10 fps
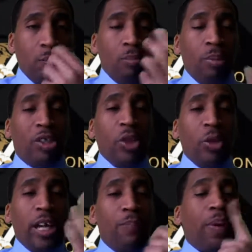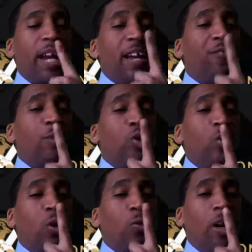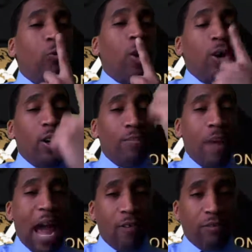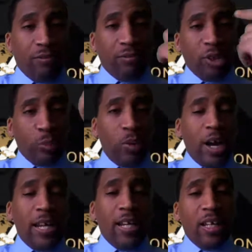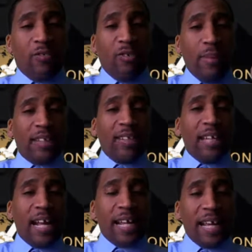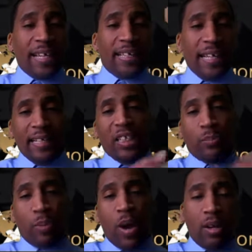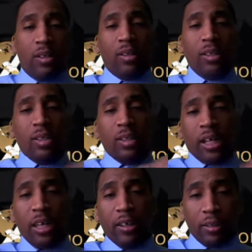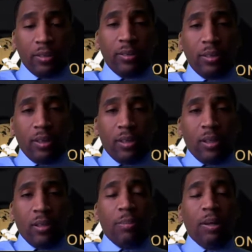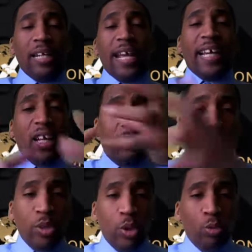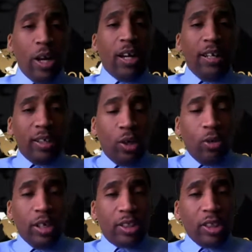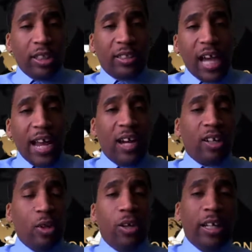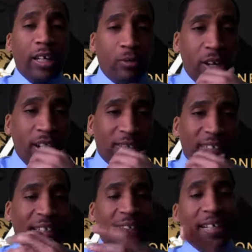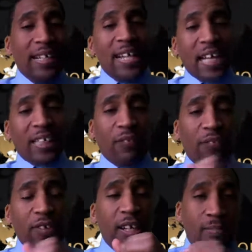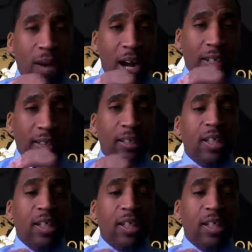But you get paid from doing what? Word of mouth. Spreading the information that they can get this product here. But they get it from you rather than going into the site or going anywhere else and get it. That's affiliate marketing.